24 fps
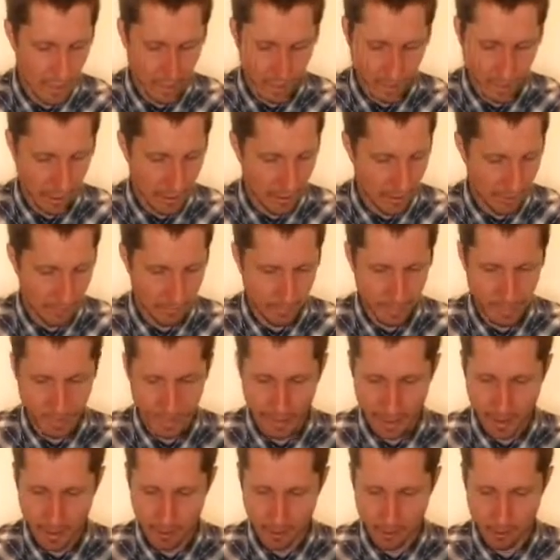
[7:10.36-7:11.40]

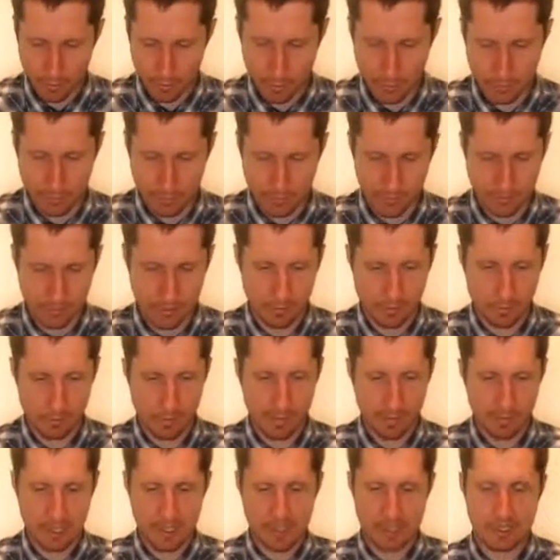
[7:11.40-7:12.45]
Now we've
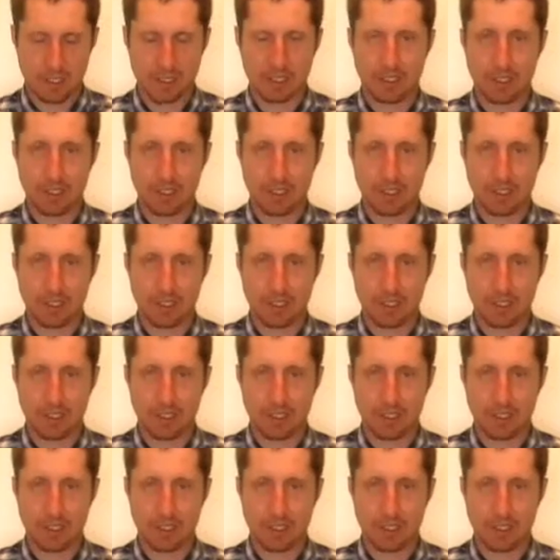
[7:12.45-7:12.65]
pretty much